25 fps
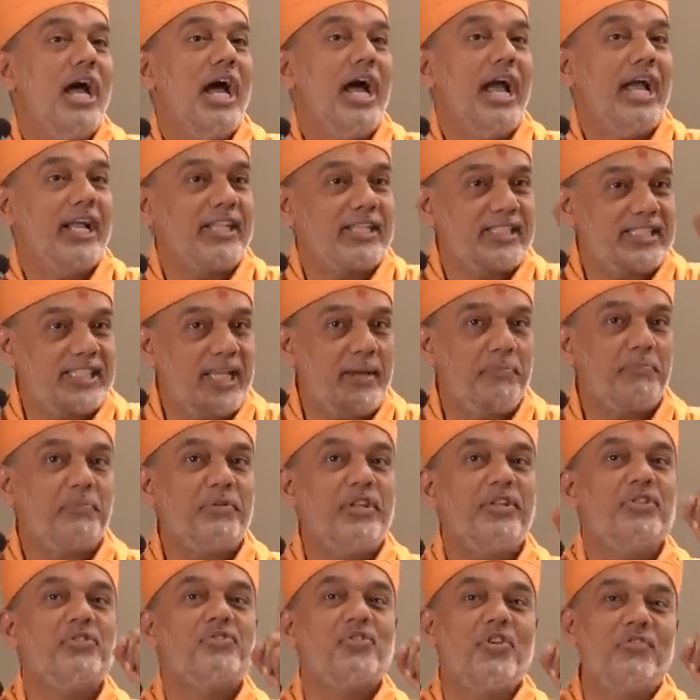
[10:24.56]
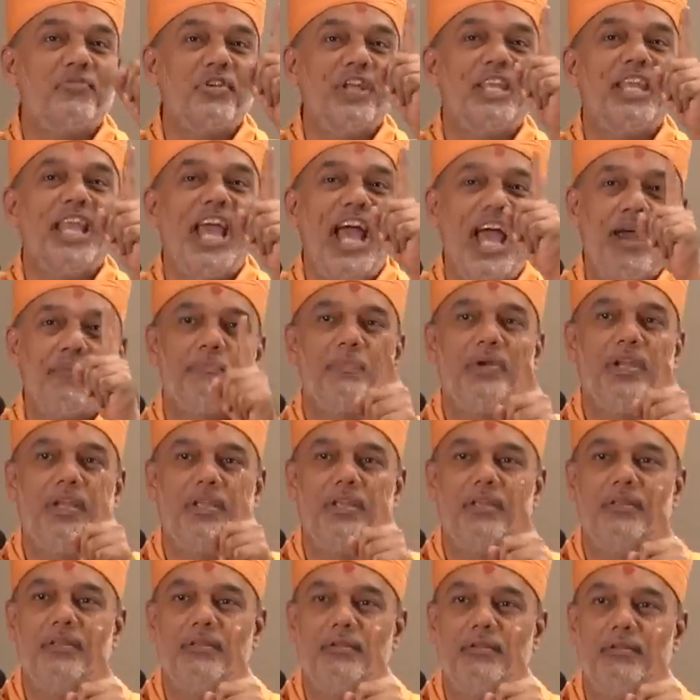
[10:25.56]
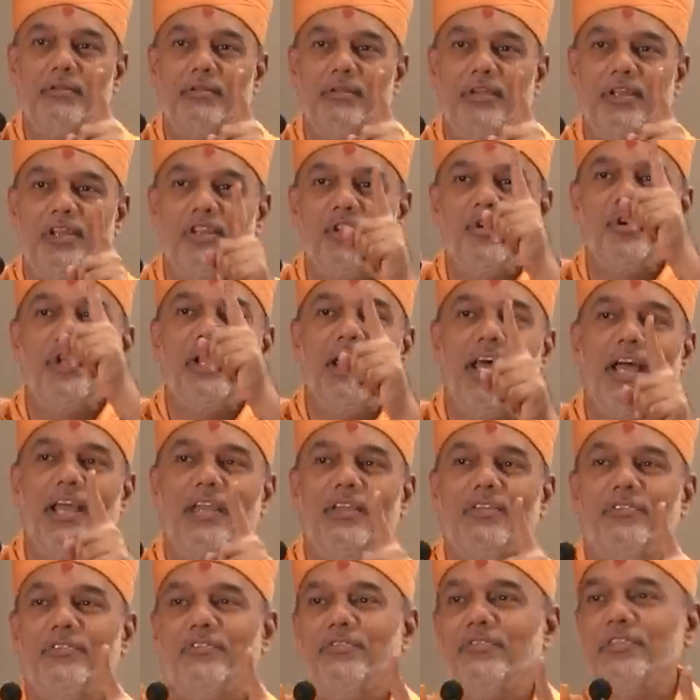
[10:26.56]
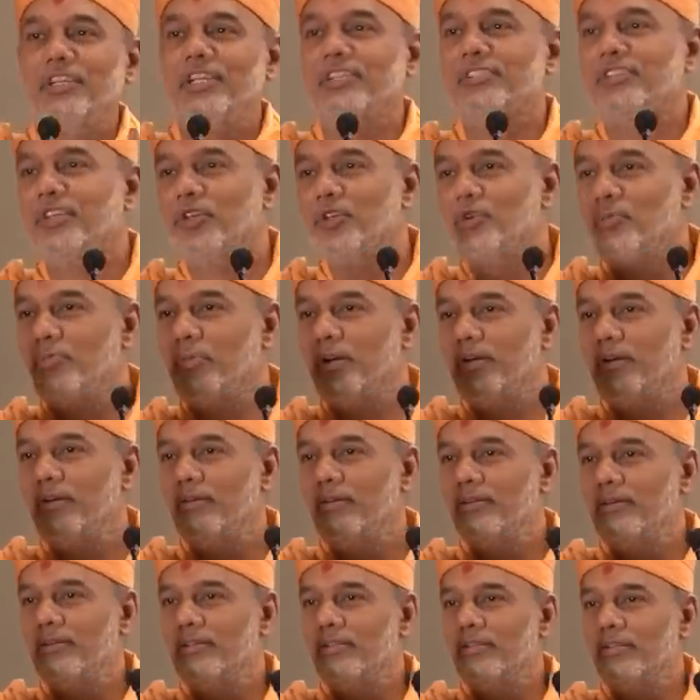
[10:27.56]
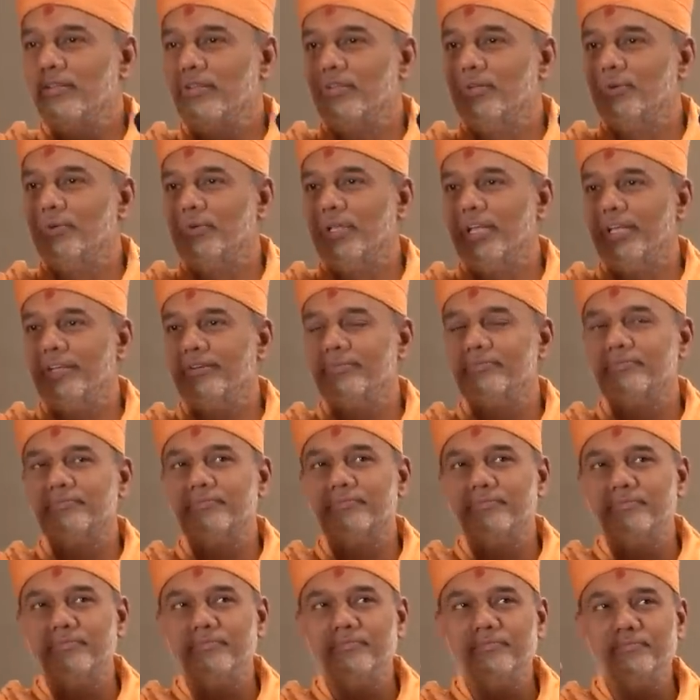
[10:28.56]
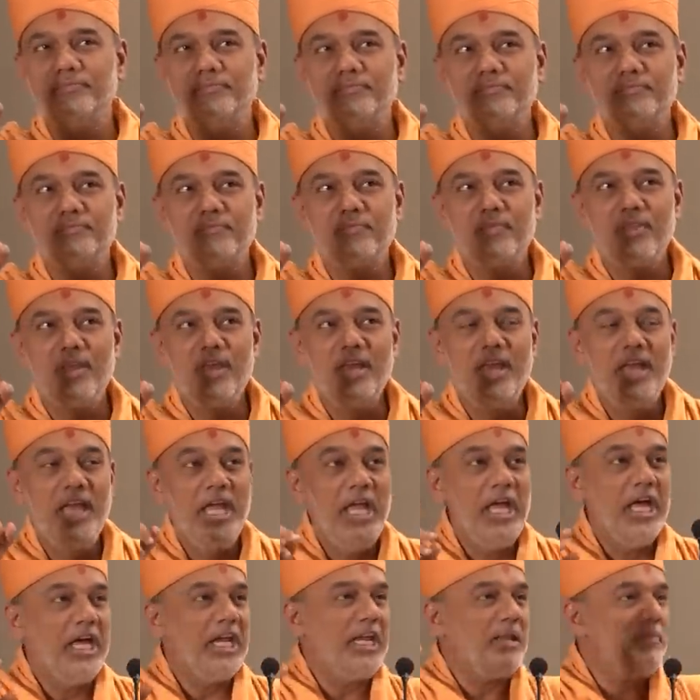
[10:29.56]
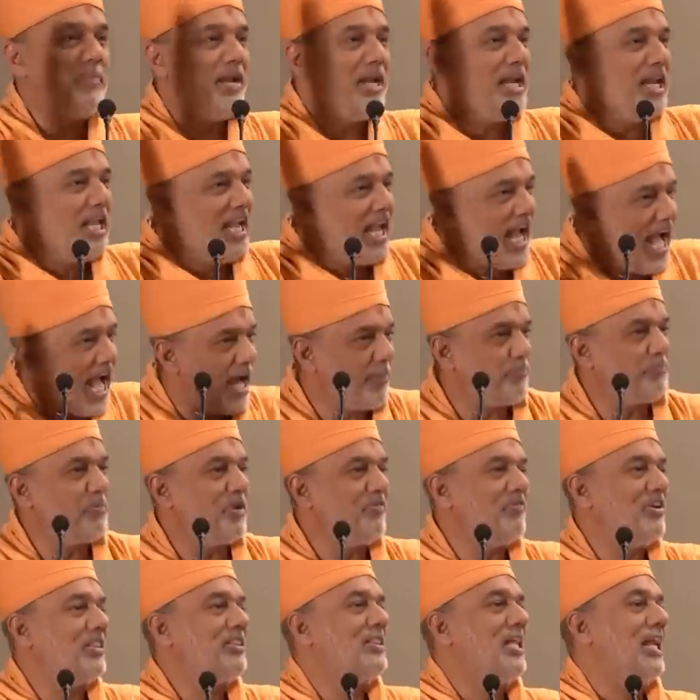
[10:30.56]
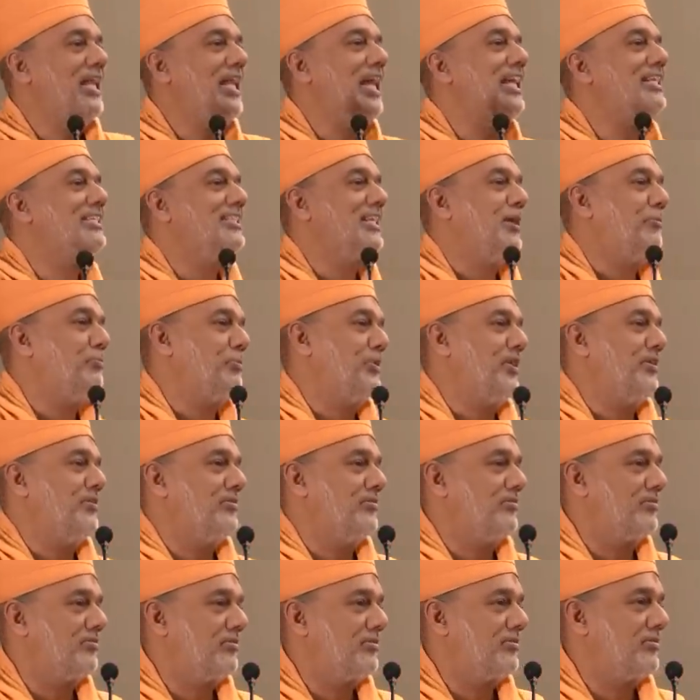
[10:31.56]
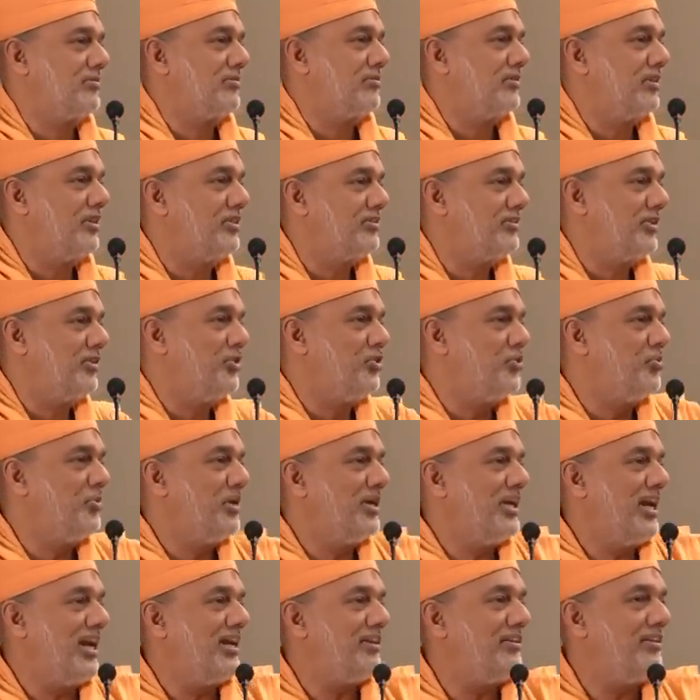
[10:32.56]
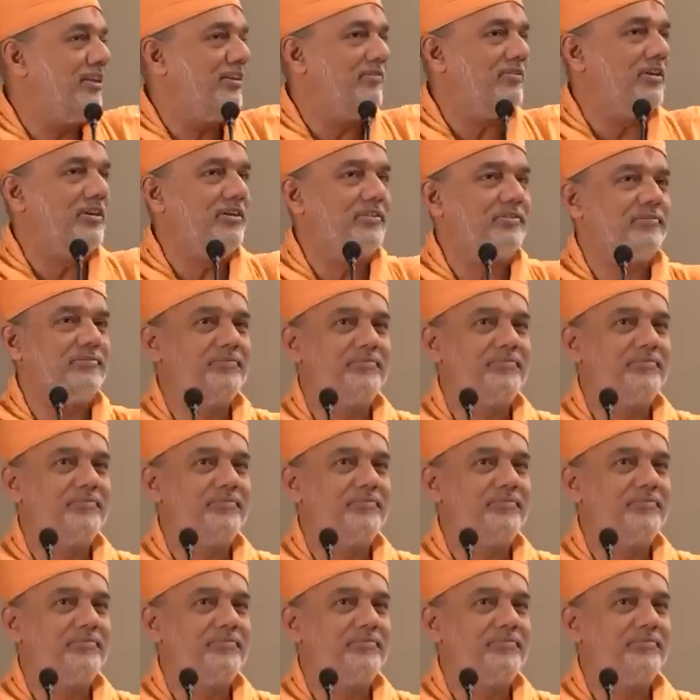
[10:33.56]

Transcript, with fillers: Acceptance of any happening in your life is a human duty. Remaining happy with that acceptance is a human endeavor.